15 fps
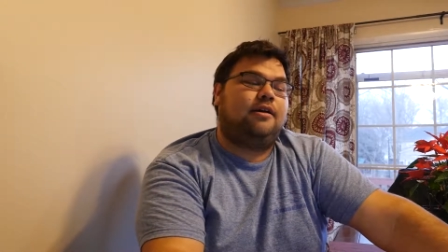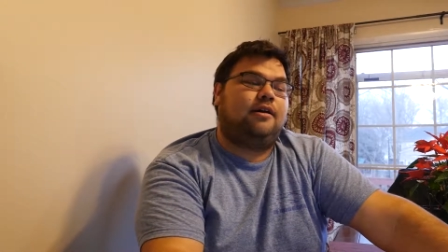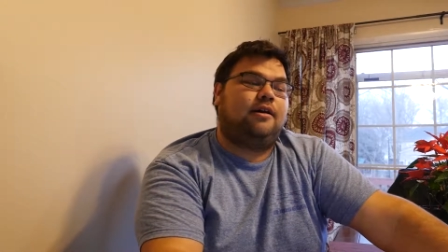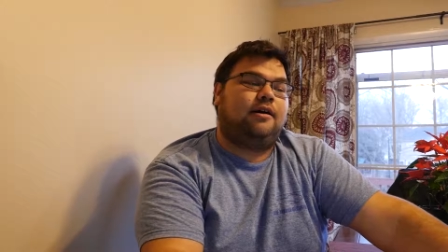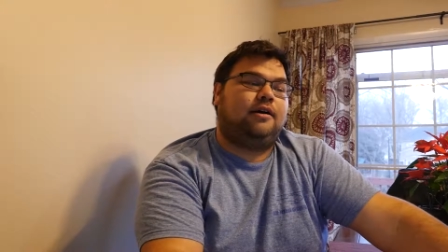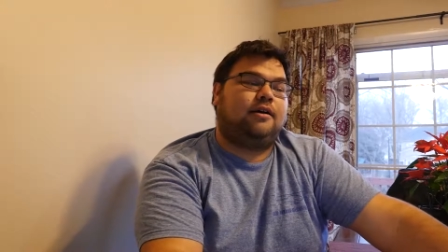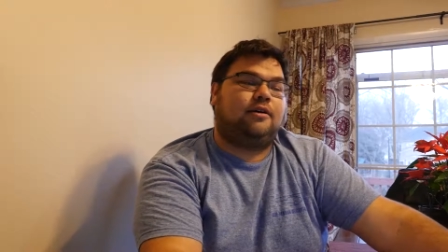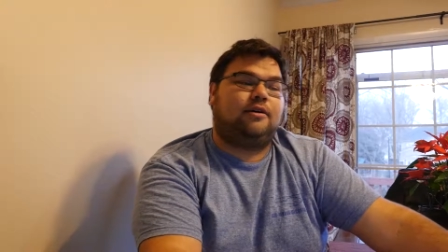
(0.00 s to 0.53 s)

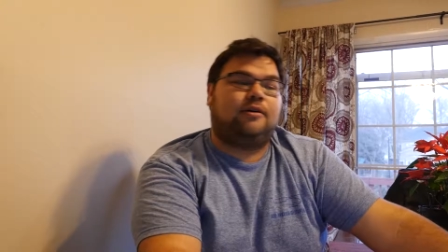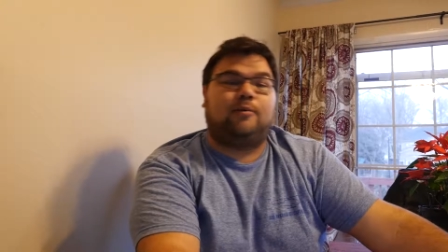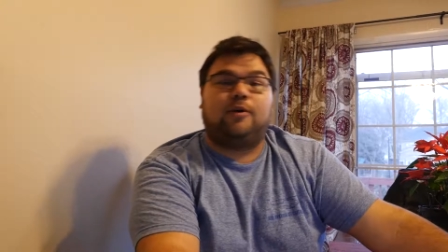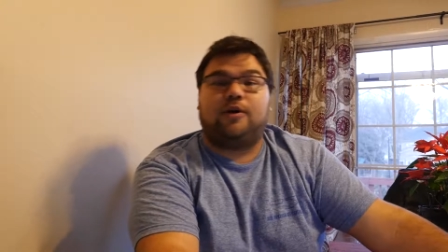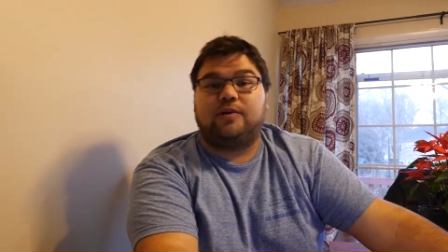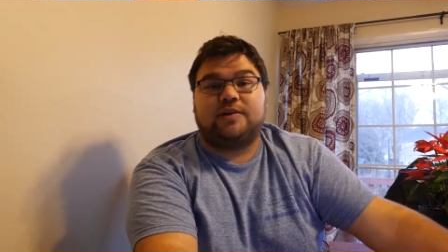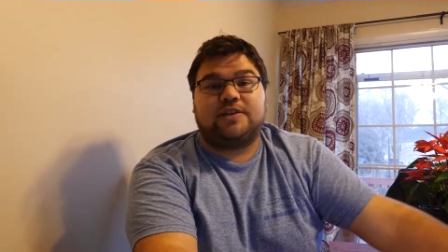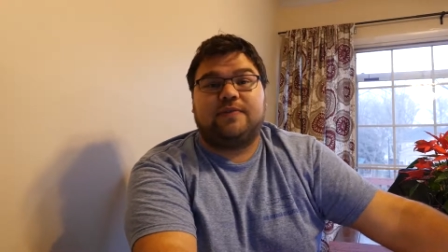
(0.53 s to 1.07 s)
uh, our
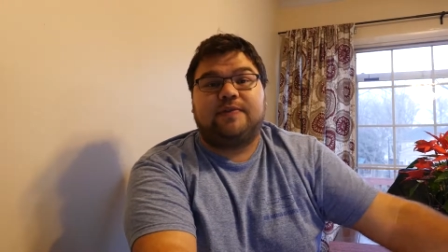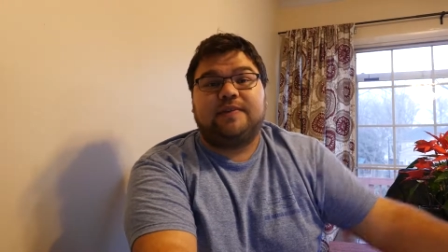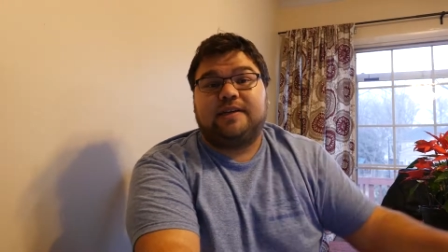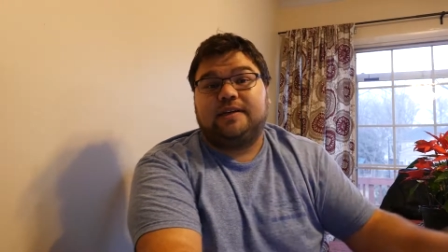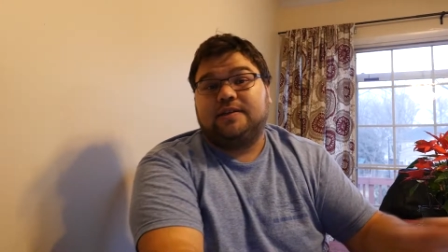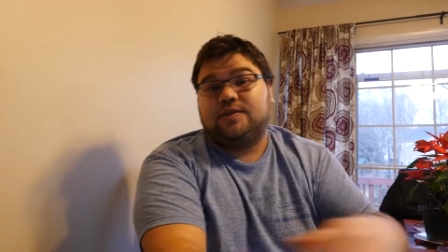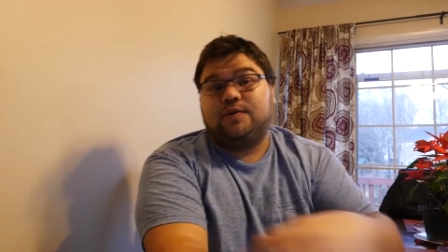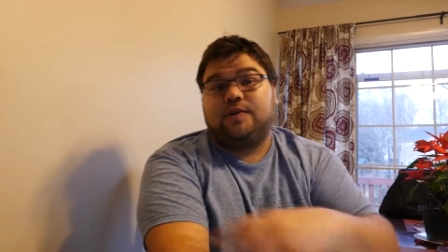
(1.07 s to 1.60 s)
107
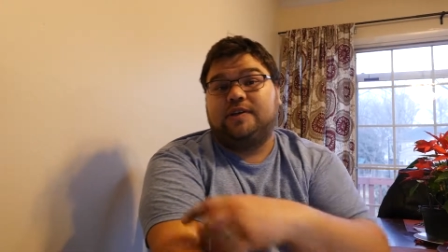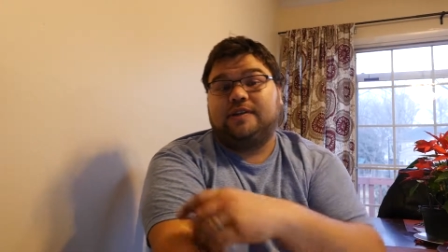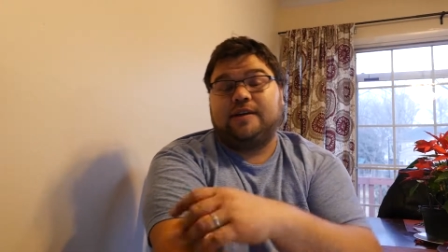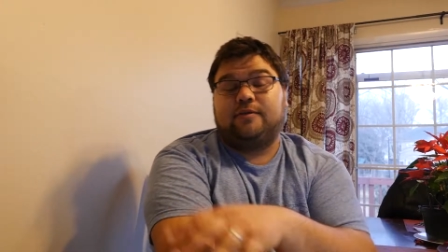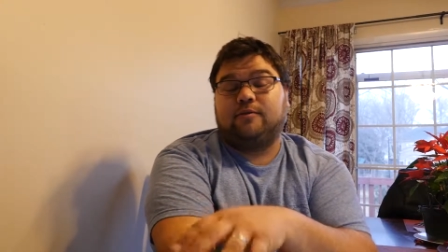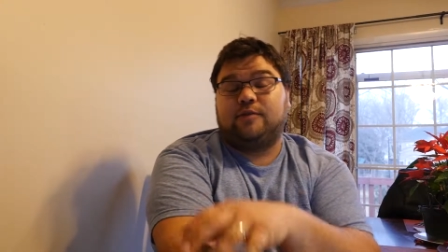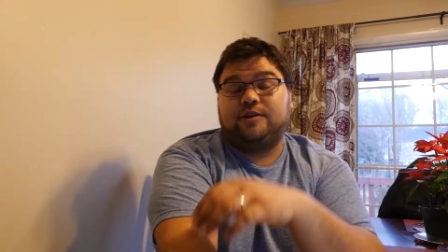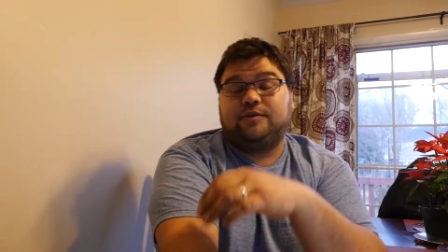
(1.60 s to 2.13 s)
tests. You can
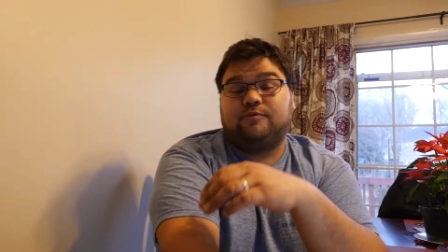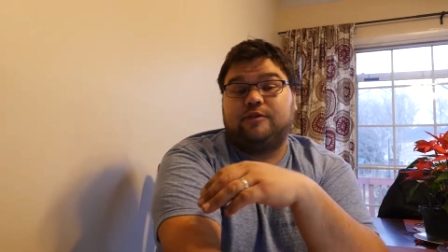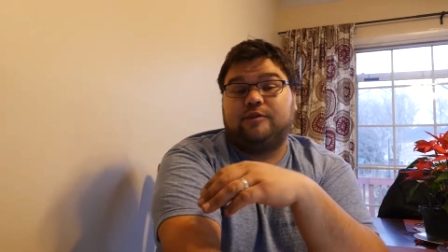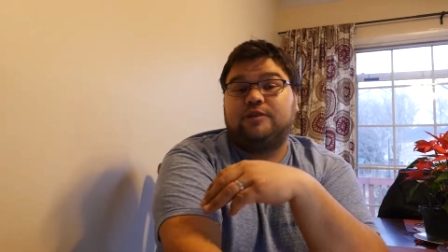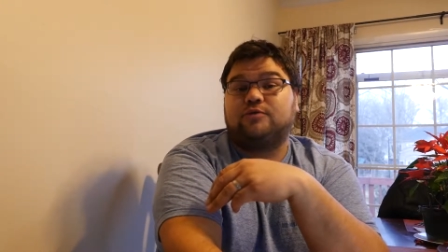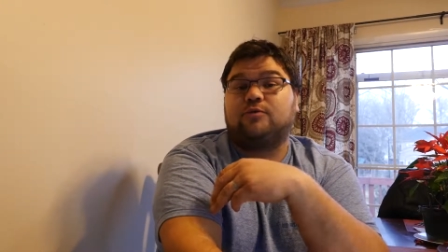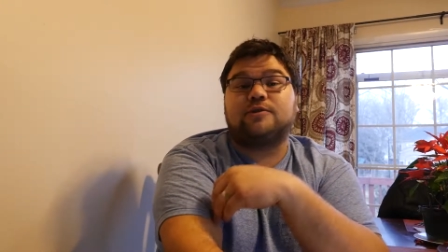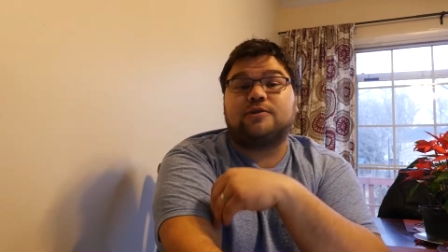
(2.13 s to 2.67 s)
take re
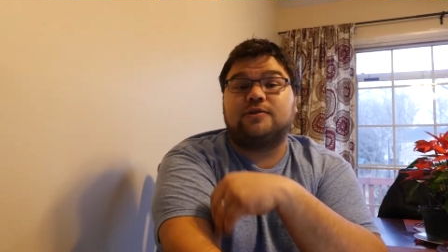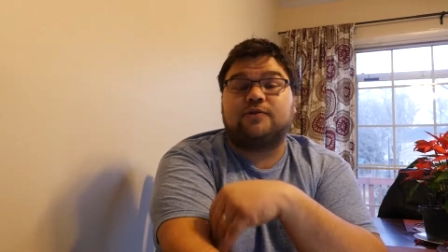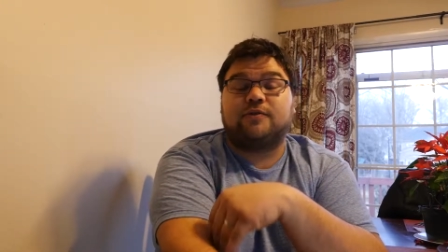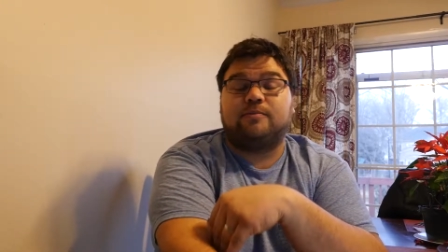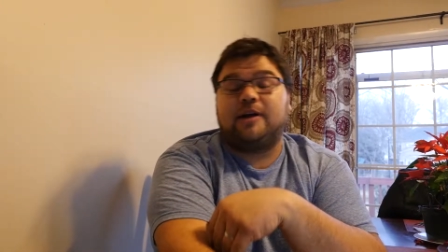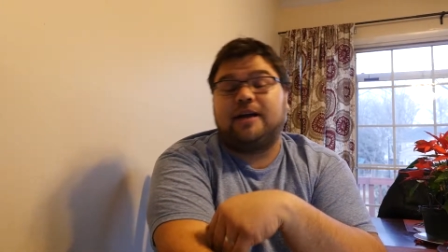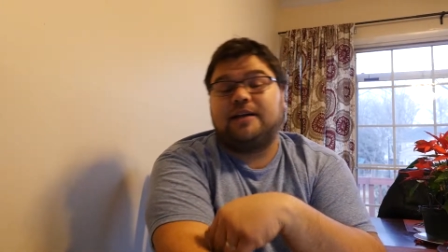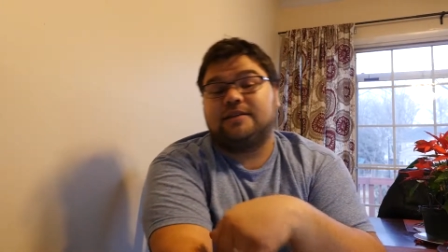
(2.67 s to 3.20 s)
resources from
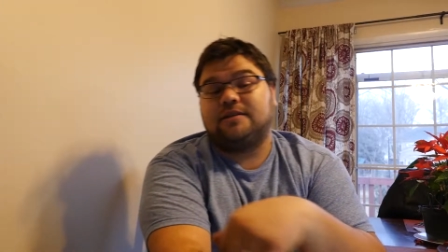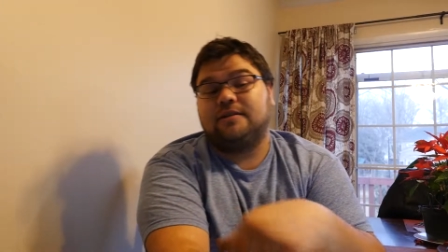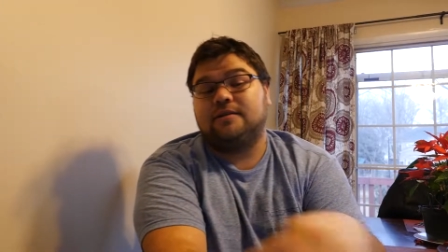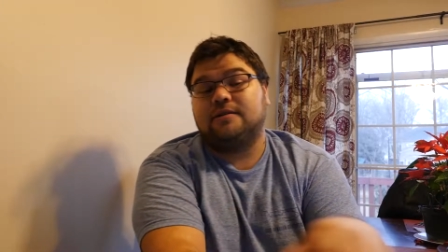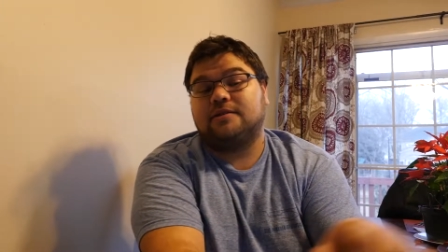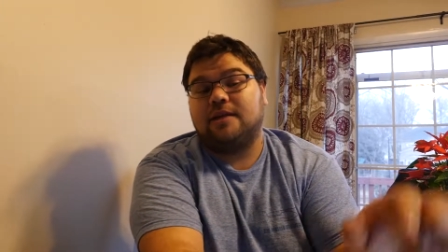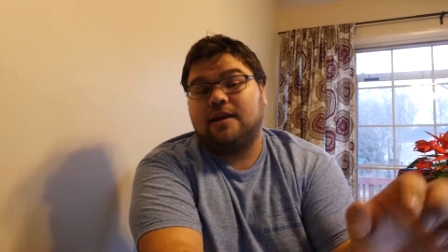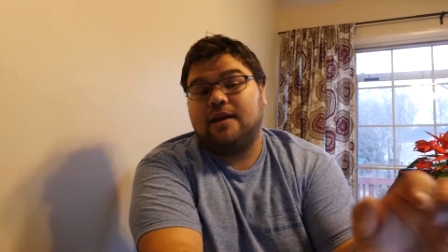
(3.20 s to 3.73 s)
past
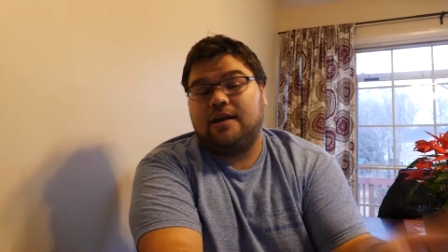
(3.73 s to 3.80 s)
years